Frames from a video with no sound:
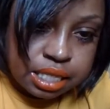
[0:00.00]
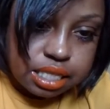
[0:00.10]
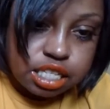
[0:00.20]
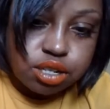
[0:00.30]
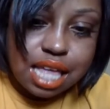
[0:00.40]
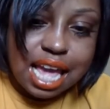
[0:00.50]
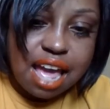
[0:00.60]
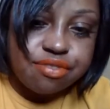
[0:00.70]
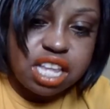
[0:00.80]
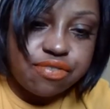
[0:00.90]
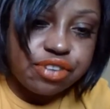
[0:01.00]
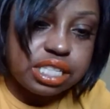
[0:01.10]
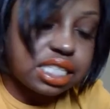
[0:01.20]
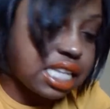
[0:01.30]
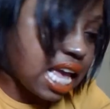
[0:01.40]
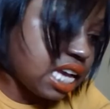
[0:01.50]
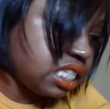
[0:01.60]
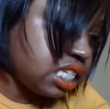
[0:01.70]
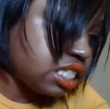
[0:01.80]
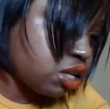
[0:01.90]
So they have different
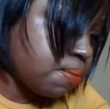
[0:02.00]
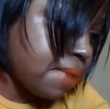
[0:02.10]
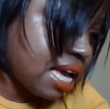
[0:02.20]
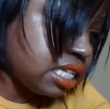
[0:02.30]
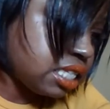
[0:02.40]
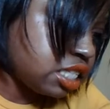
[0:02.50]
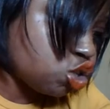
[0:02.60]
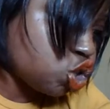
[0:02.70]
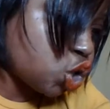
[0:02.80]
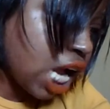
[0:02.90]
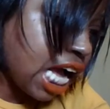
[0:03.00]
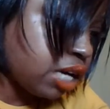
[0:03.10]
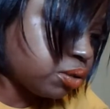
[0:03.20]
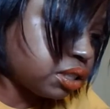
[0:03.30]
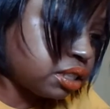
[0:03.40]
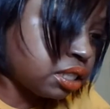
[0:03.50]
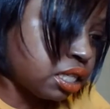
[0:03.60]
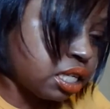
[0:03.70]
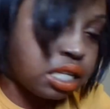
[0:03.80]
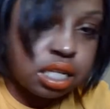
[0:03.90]
stages or bases or trials.
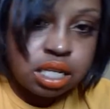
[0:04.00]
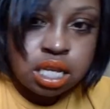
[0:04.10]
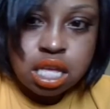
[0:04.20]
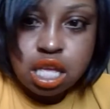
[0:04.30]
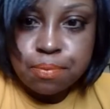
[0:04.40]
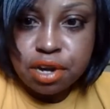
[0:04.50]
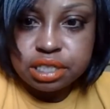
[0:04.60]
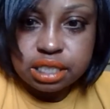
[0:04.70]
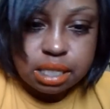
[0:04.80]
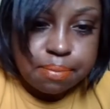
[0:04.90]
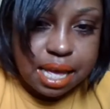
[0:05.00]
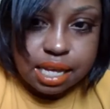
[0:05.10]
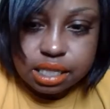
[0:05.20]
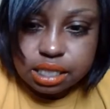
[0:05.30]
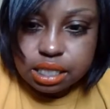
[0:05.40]
Emergency base.